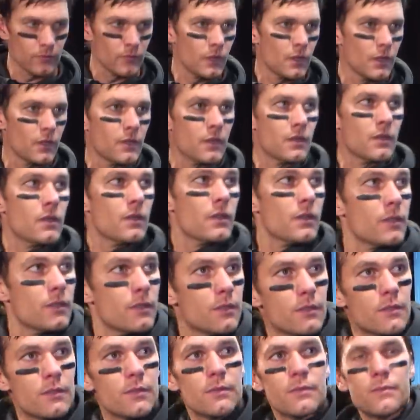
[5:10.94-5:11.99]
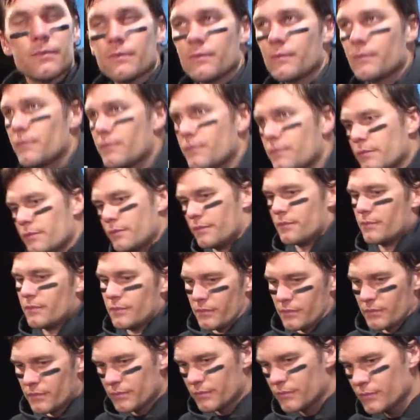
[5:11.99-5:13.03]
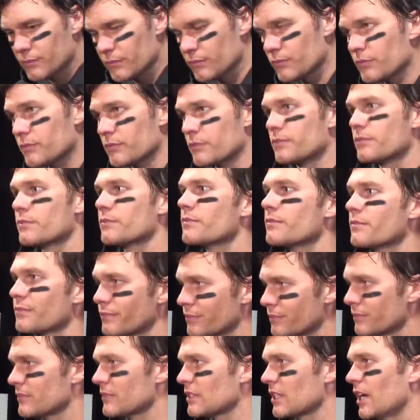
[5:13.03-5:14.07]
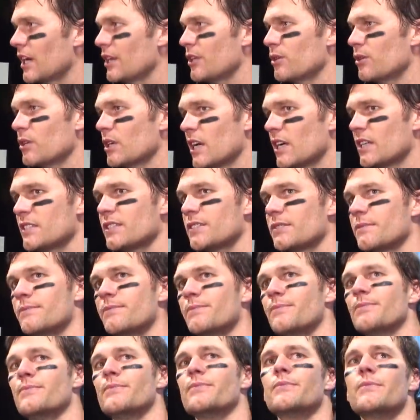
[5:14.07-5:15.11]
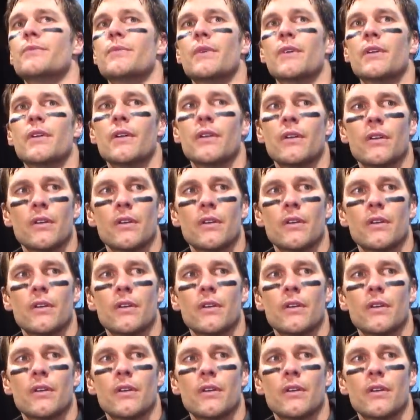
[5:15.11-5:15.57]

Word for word: his public relations skills, or lack of, when the Deflategate story broke.